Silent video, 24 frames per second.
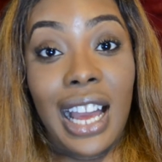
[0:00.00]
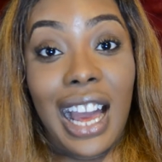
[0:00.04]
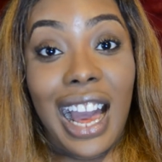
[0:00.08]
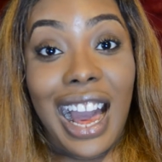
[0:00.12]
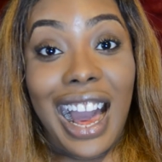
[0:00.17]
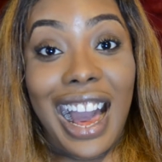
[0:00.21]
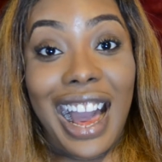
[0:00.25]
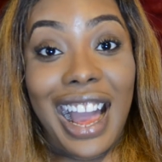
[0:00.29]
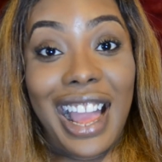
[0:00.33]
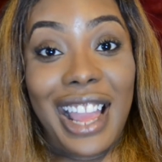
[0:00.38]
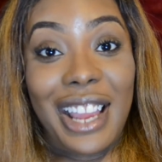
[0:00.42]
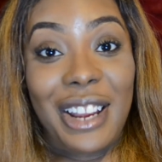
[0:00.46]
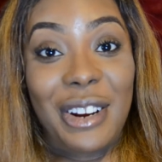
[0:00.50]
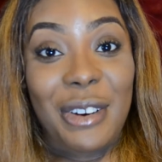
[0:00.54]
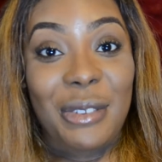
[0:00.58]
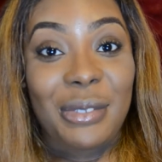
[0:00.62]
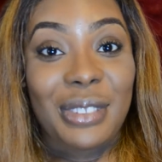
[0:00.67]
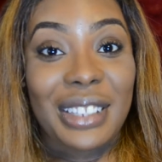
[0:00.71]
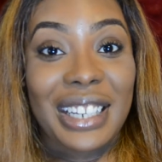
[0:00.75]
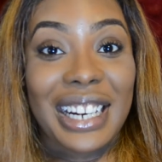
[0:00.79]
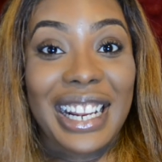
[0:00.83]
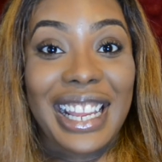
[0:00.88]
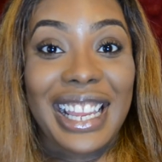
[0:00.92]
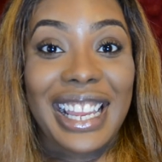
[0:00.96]
I hope
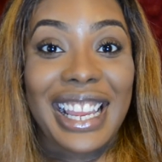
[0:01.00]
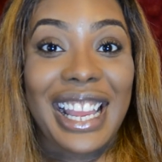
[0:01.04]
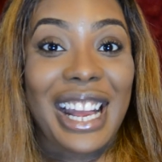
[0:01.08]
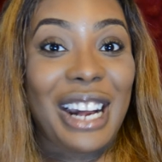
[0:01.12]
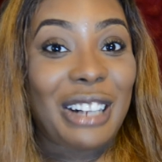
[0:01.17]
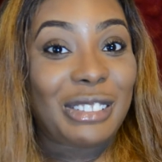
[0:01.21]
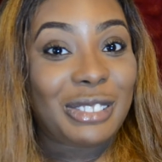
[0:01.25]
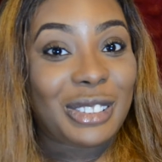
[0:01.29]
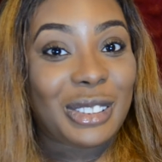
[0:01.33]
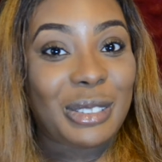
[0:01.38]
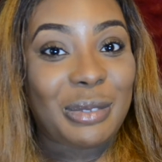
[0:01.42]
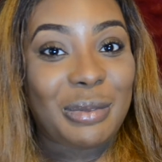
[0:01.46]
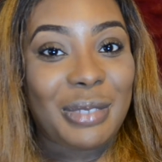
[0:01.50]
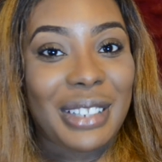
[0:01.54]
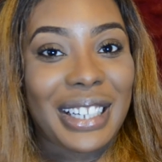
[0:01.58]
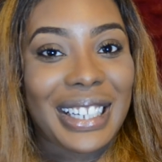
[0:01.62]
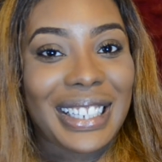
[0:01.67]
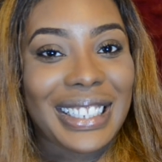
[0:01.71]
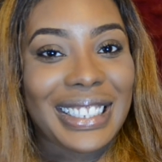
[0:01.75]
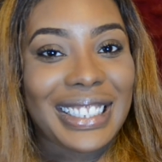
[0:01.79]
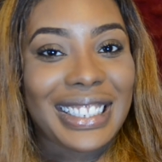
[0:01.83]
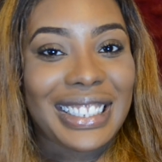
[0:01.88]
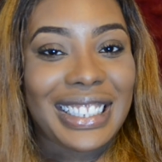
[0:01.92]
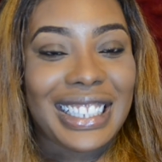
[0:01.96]
that I helped
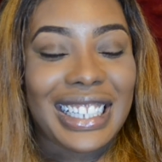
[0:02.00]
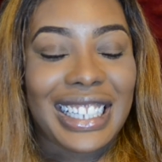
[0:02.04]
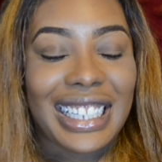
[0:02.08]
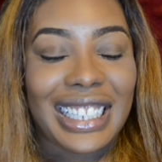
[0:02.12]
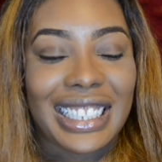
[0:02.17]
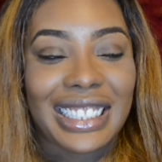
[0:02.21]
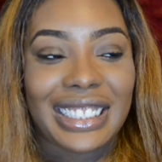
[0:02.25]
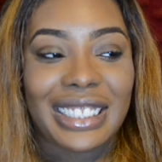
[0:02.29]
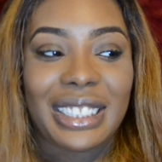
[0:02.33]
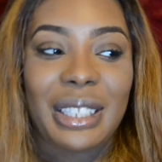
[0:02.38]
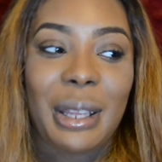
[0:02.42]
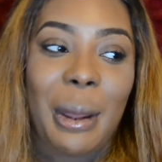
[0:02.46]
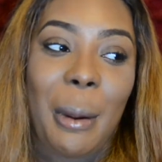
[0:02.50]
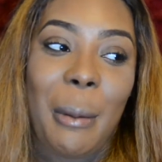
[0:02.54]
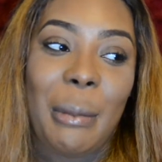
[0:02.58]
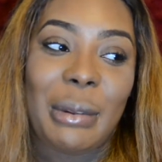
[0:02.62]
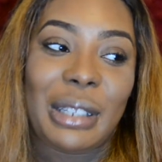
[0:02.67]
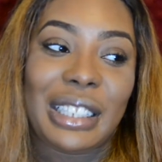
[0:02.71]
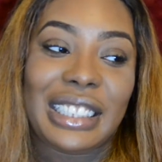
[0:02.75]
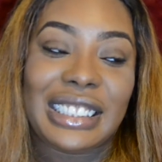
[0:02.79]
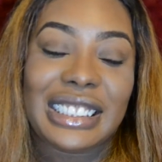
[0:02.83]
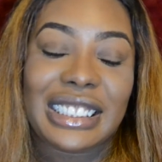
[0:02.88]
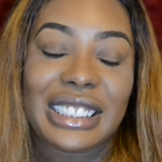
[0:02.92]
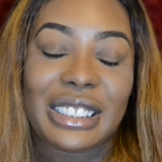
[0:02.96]
somebody that
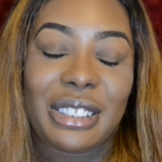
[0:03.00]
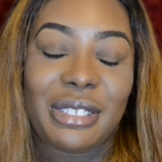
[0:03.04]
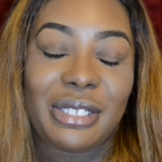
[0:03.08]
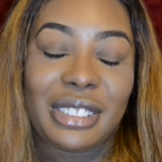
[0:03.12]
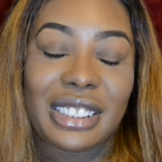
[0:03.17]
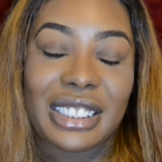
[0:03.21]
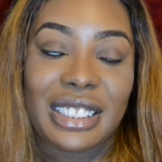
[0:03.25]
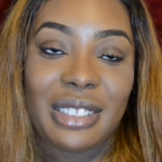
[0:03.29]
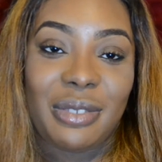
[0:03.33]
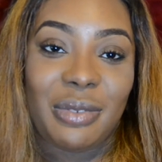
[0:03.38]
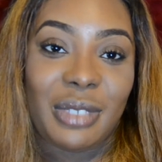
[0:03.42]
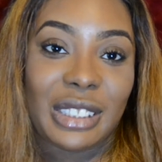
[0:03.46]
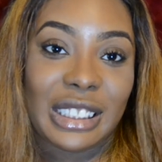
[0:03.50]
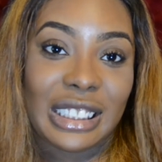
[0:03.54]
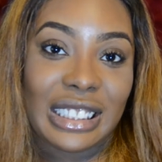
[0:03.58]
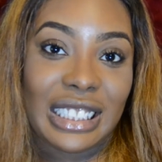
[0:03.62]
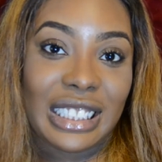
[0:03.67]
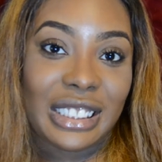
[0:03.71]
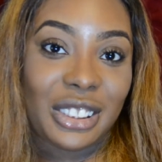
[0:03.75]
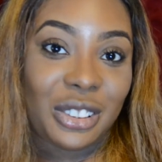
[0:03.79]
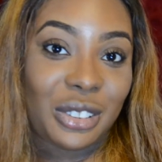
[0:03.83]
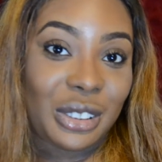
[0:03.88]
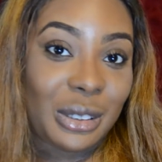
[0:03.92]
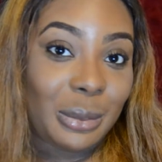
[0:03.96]
plans to go into the
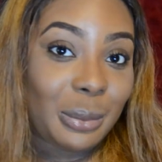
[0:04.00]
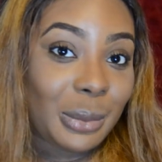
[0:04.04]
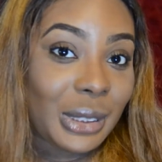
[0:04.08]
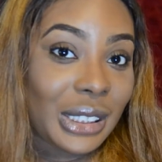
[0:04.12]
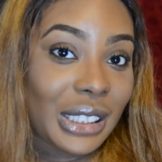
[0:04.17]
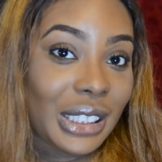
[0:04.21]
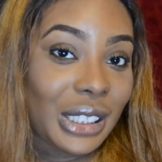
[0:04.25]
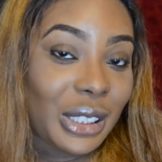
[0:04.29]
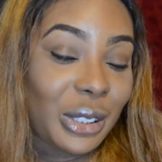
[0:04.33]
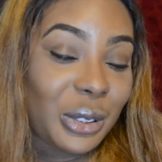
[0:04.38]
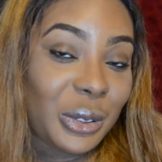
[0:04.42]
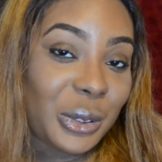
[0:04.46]
Invisalign treatment,